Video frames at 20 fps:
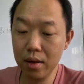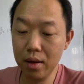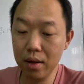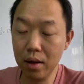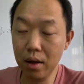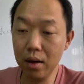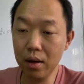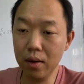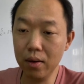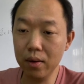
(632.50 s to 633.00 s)

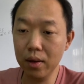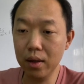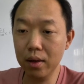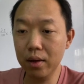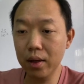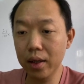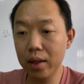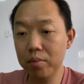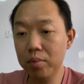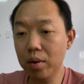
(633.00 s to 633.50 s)
Oh,
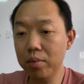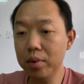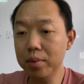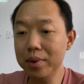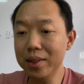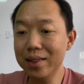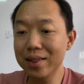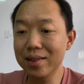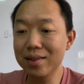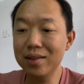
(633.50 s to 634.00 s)
okay.
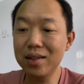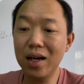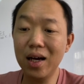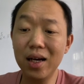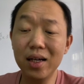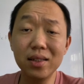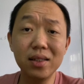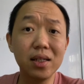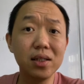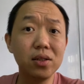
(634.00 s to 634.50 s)
Probably the
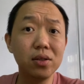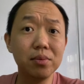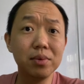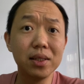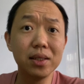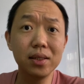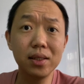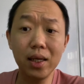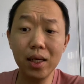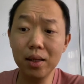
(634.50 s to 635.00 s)
size has to be
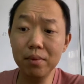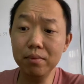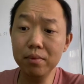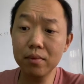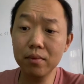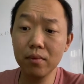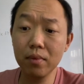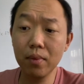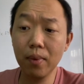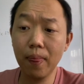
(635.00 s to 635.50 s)
the same.
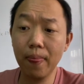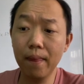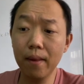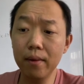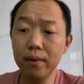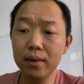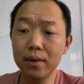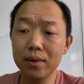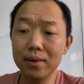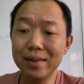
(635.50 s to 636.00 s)

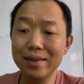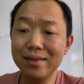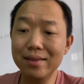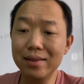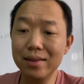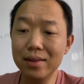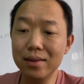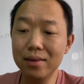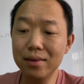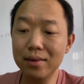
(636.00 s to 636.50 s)
You know, the
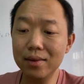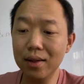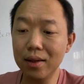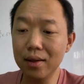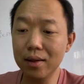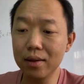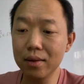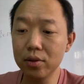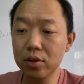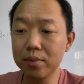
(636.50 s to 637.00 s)
distance
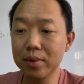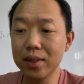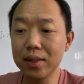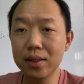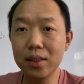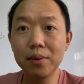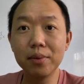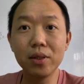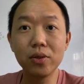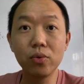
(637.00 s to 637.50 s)
uh, should be the
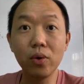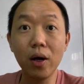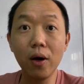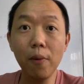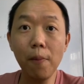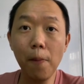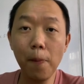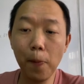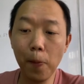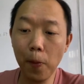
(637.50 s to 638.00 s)
same as
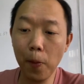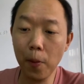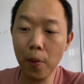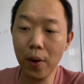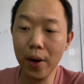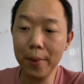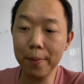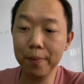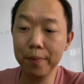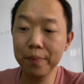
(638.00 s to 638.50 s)
well,
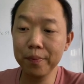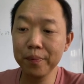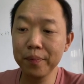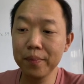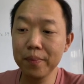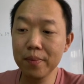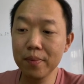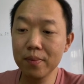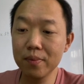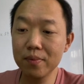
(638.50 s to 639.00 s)
right?
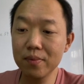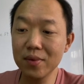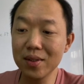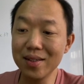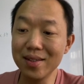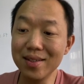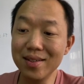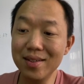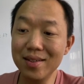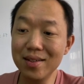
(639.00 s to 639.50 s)
The
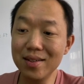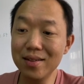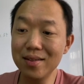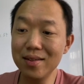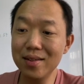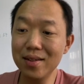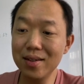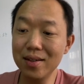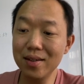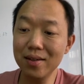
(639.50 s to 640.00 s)

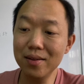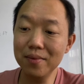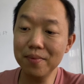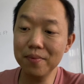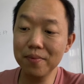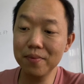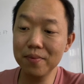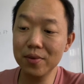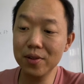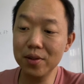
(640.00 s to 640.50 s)
distance here
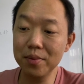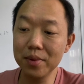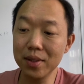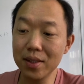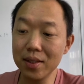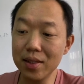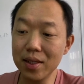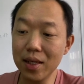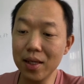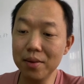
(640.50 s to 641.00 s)
should be
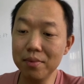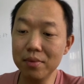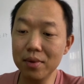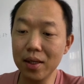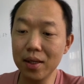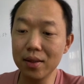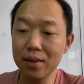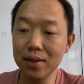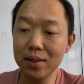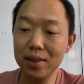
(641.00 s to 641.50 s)
the same
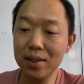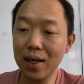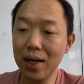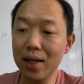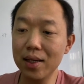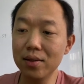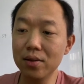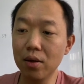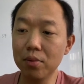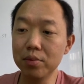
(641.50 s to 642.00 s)
and the
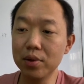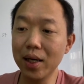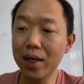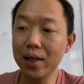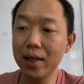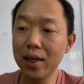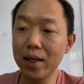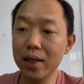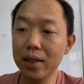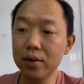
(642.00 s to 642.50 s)
size of yak
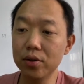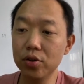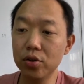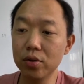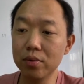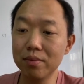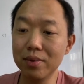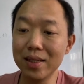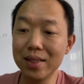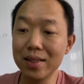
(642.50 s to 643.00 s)
A
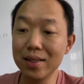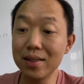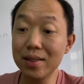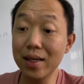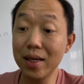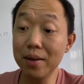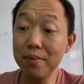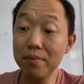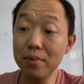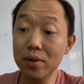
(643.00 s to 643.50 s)
should be the
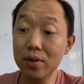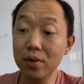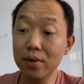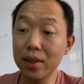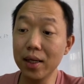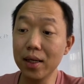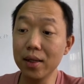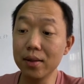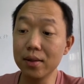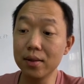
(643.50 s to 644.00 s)
same so
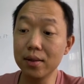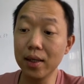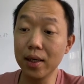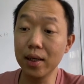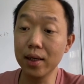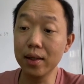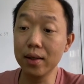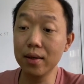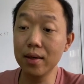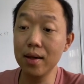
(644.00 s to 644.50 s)
that is
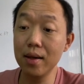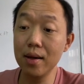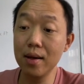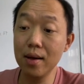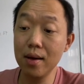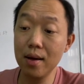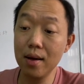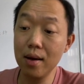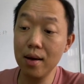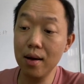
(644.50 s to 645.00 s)
a
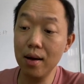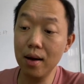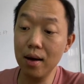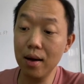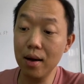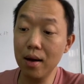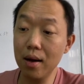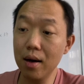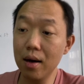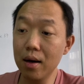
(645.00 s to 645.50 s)

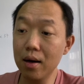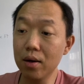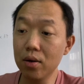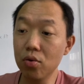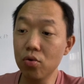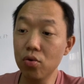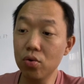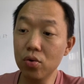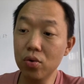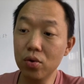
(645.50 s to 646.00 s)
uh,
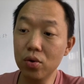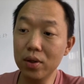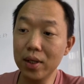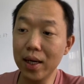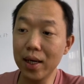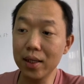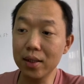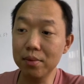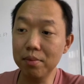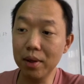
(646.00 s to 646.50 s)
good
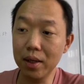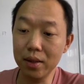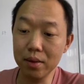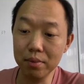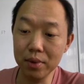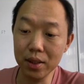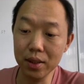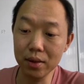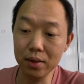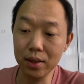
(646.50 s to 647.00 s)

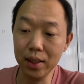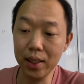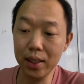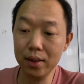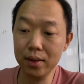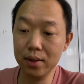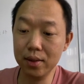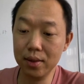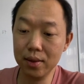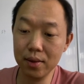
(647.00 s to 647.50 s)
experiment
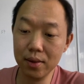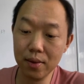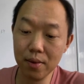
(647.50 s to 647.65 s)
next